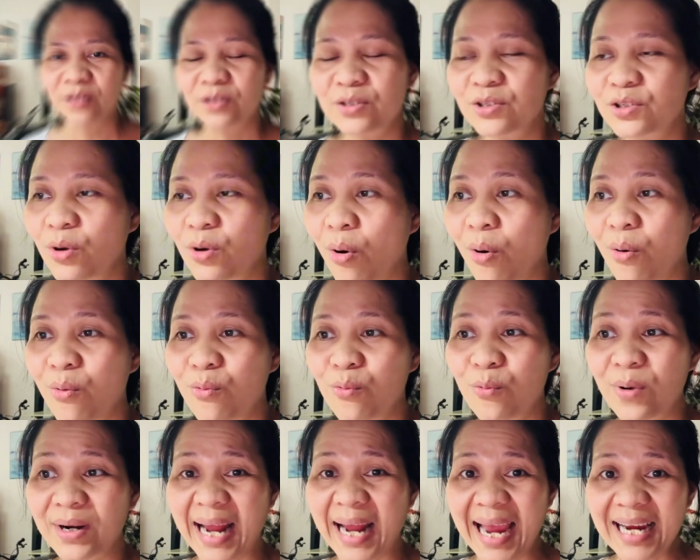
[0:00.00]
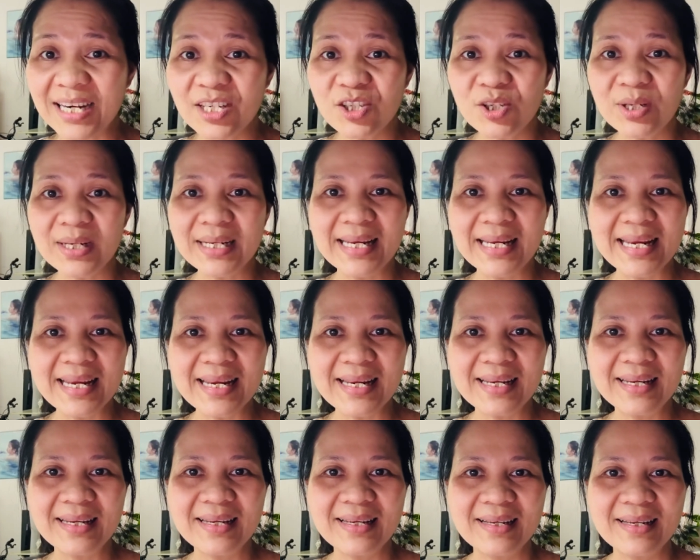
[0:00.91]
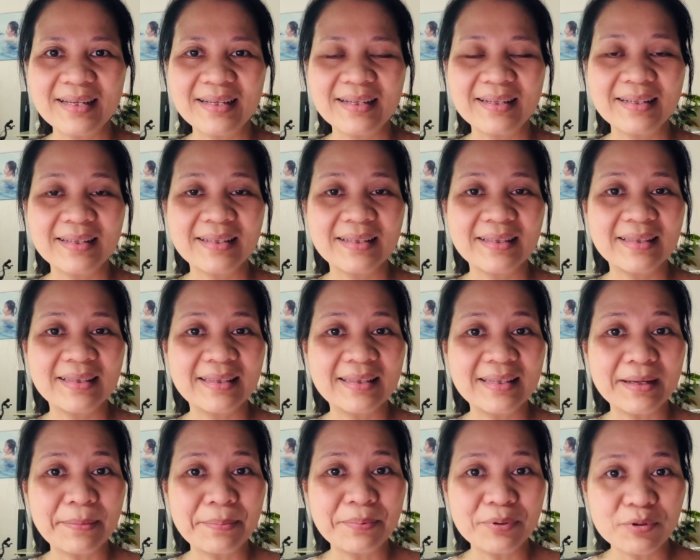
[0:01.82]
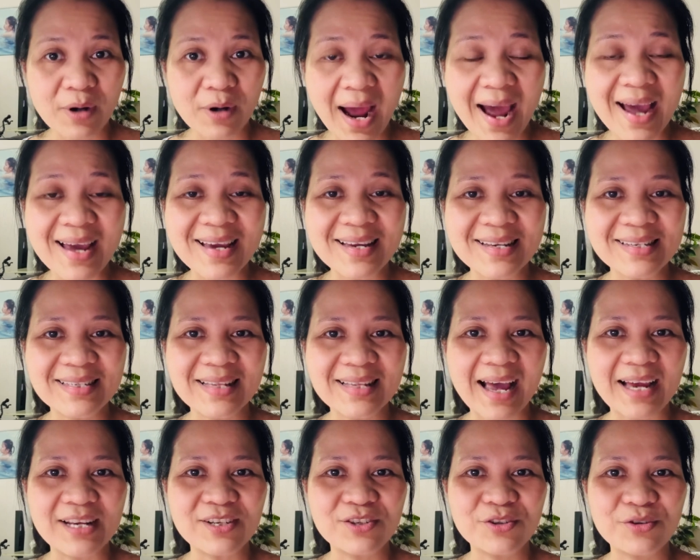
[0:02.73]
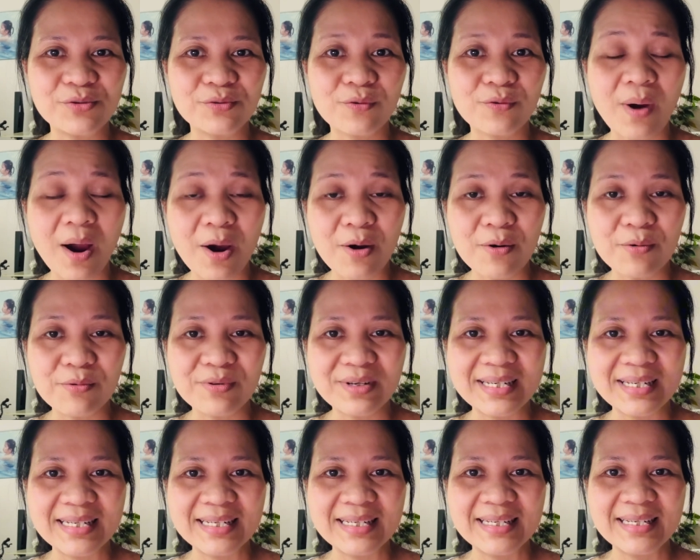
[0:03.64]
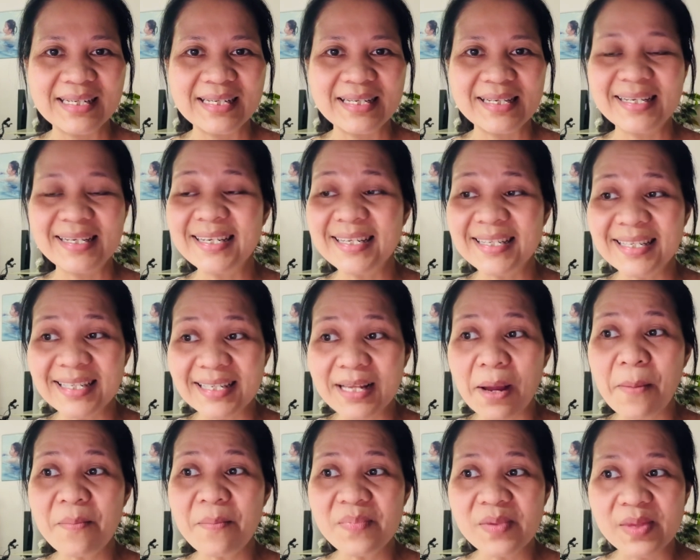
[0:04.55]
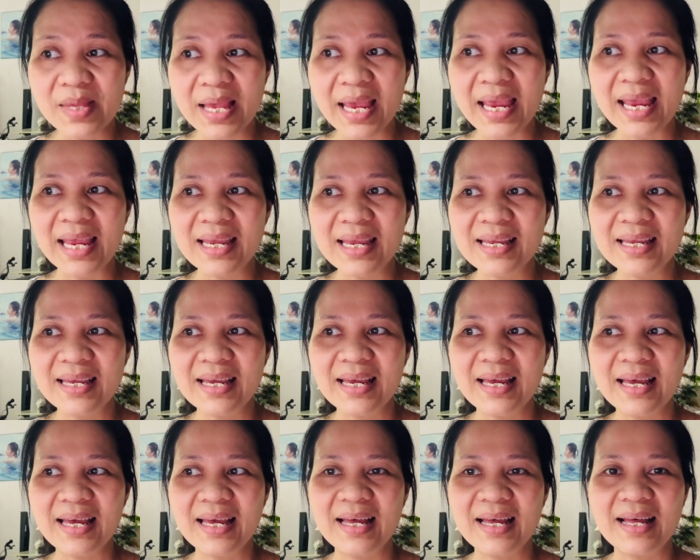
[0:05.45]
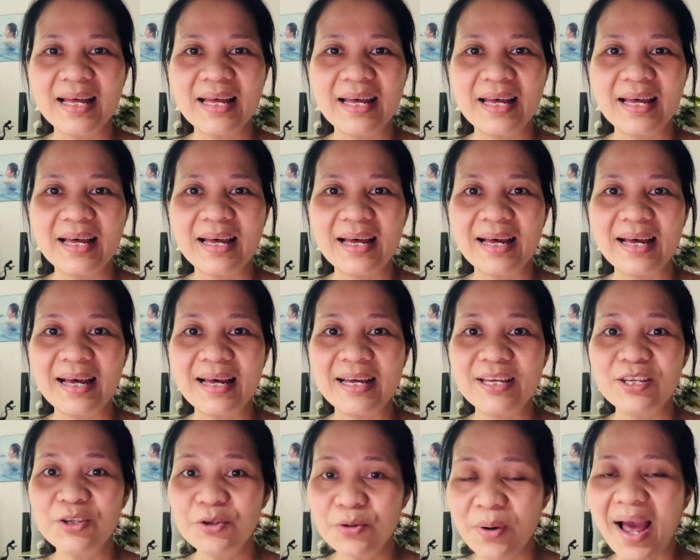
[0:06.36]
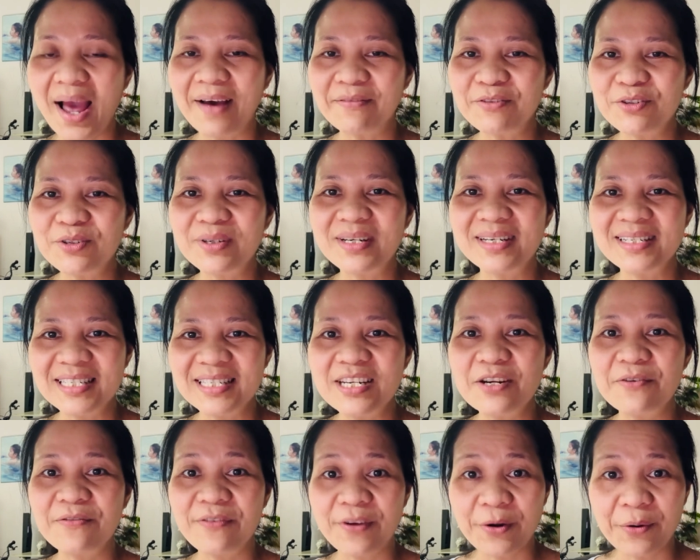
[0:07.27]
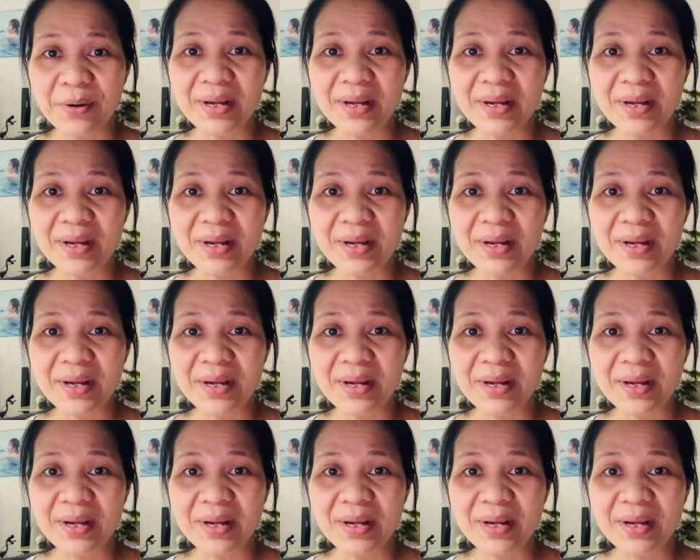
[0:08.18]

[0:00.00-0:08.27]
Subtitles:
So what actually the price I should quote is something you have to consider very